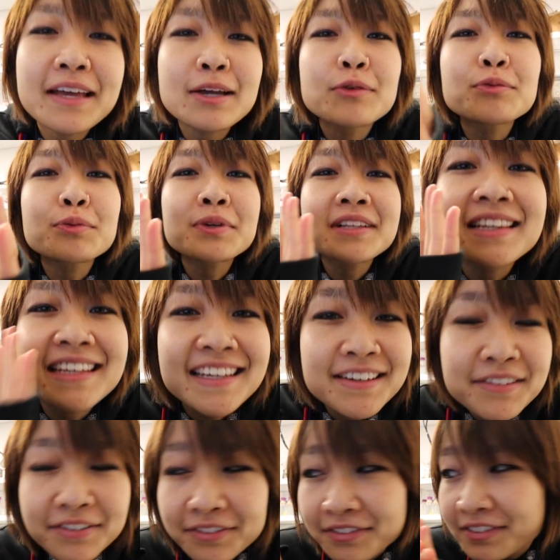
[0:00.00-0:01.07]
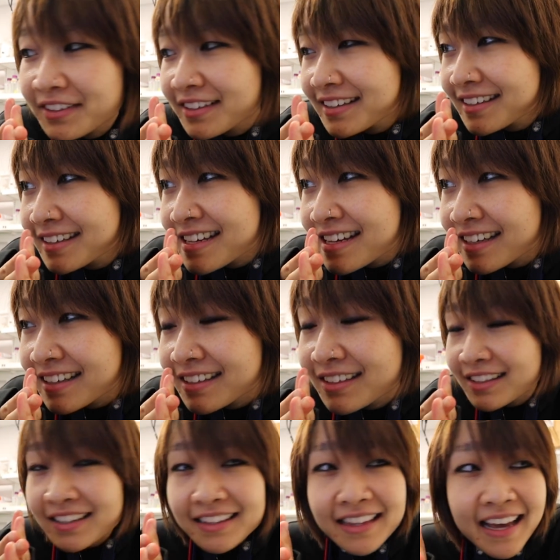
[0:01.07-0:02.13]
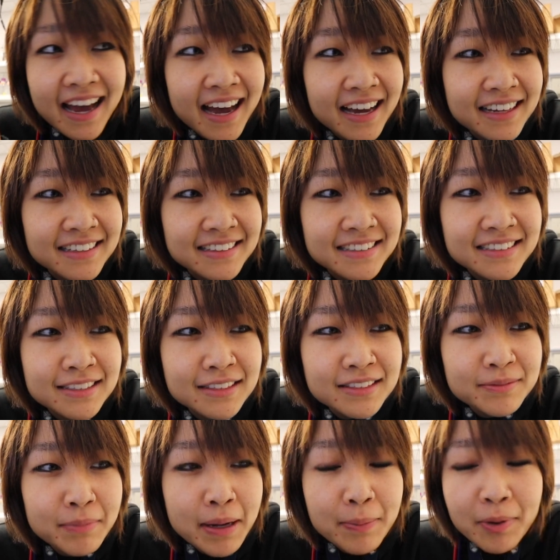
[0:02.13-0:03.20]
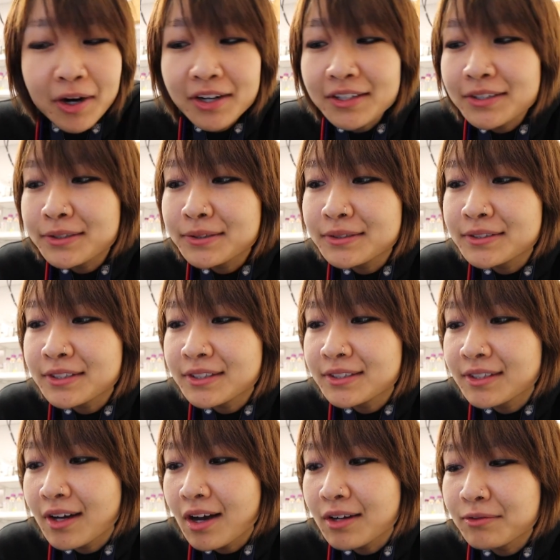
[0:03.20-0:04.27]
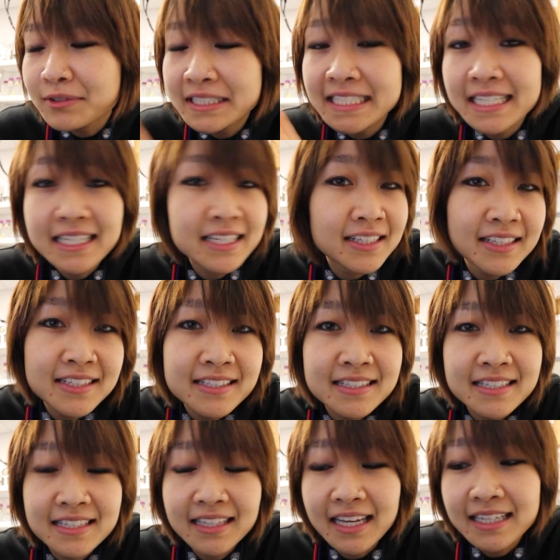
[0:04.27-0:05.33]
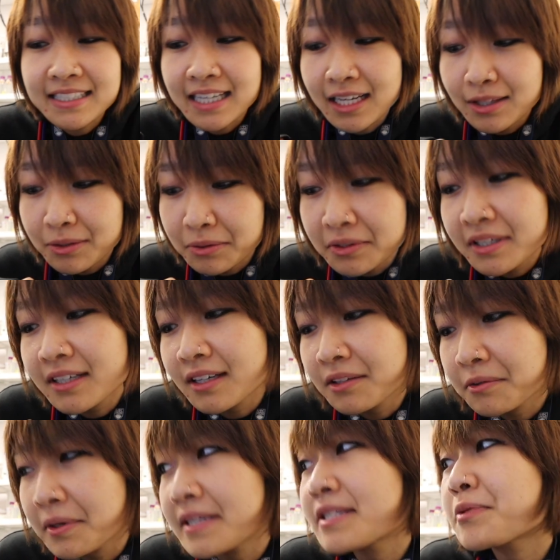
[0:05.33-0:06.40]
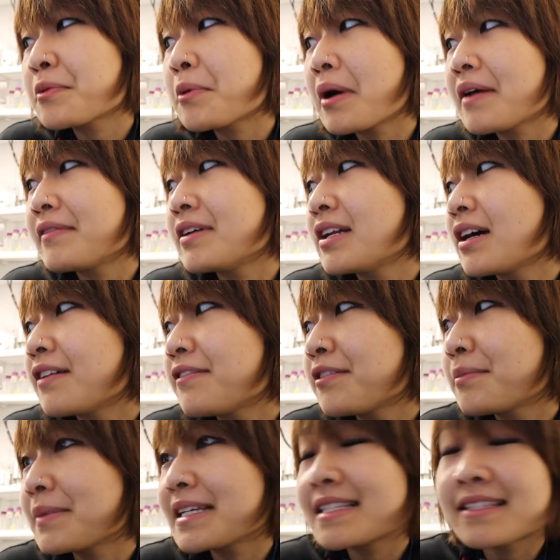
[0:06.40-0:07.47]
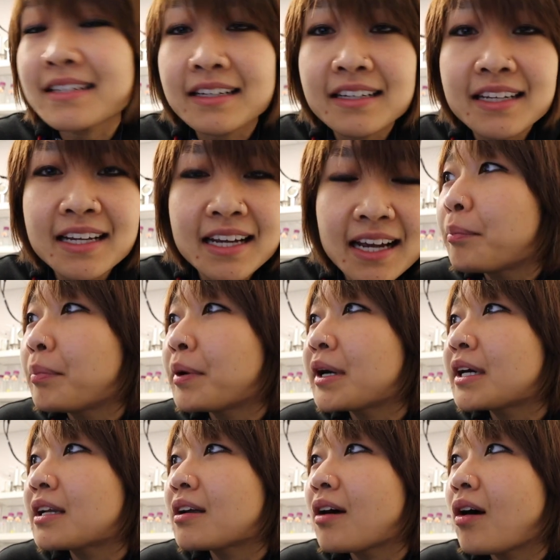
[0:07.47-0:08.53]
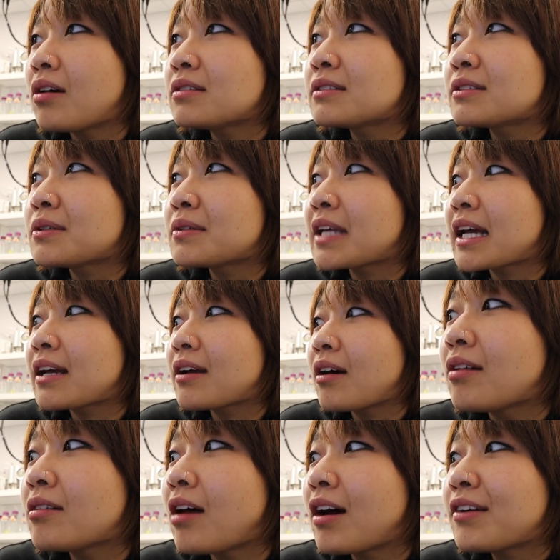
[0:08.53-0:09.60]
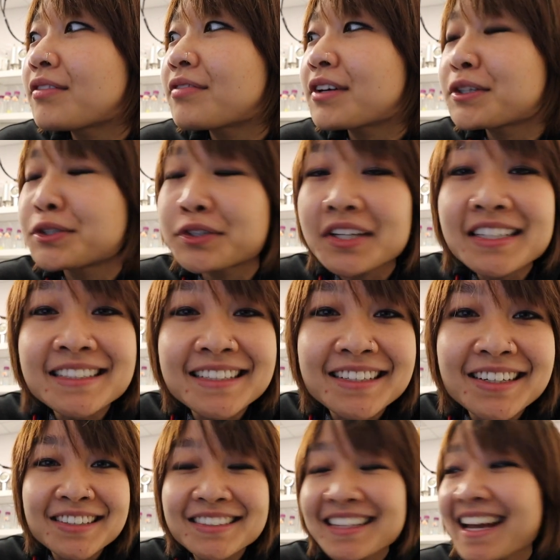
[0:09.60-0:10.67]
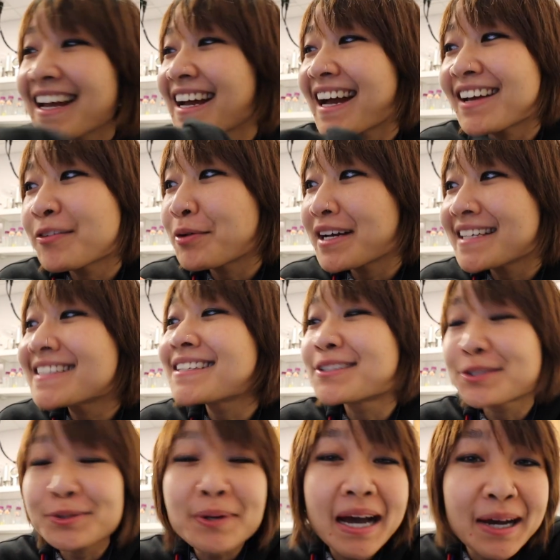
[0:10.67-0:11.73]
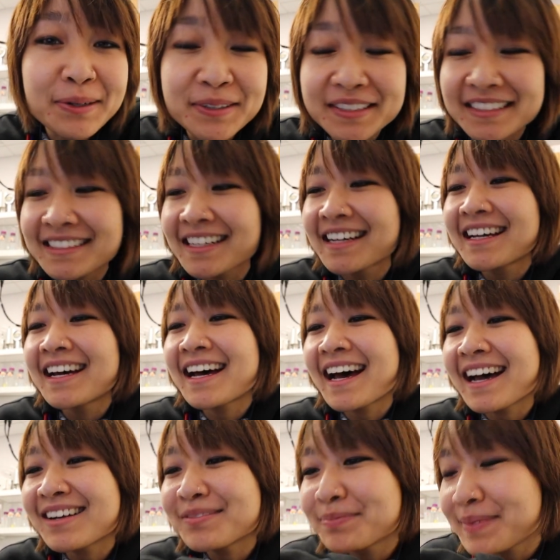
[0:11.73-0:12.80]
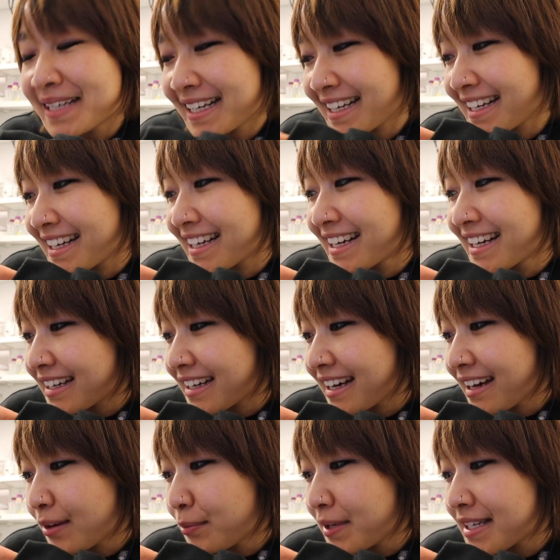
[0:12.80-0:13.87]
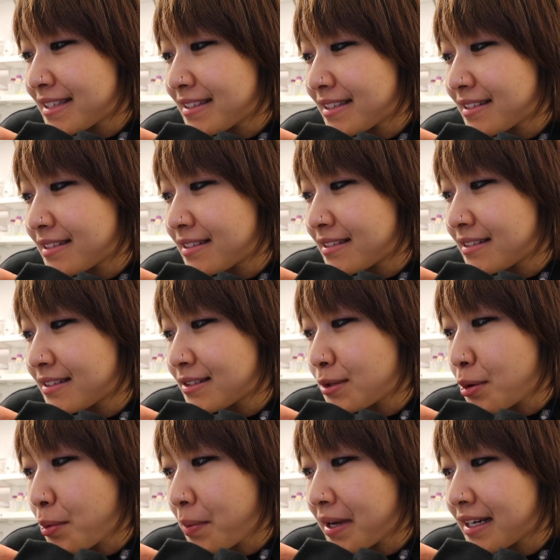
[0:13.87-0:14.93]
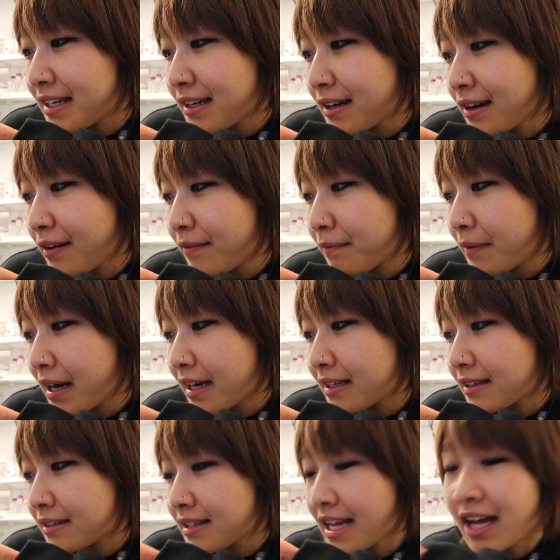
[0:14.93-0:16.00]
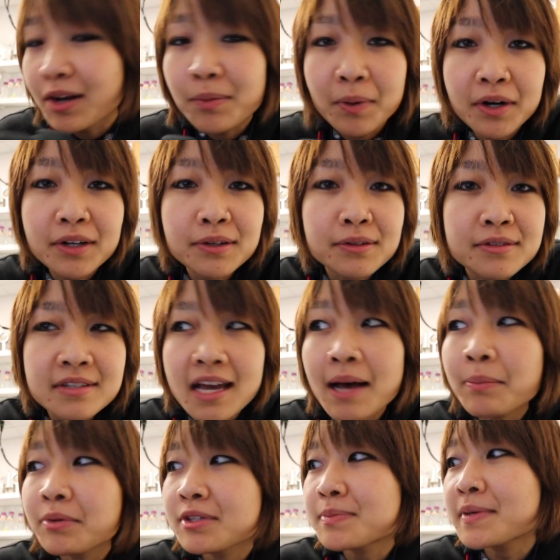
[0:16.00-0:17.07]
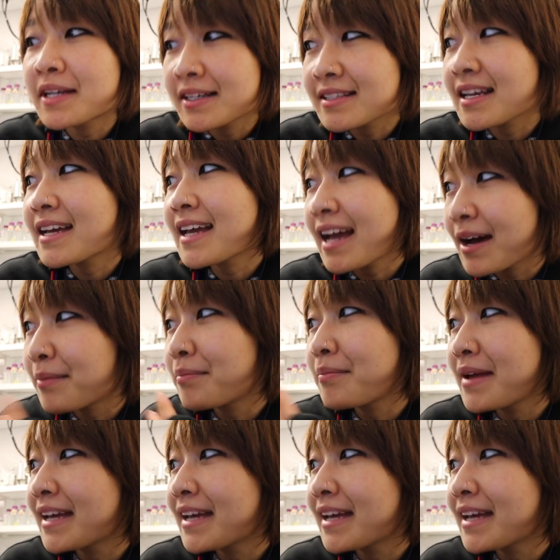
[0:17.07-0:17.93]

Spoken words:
like relief that my particles are not ridiculously like diluted, otherwise I won't have enough for my study. But also like a lot of frustration because A, I wasted 2 hours, and B, I wasted so many of my nanoparticle samples because I kept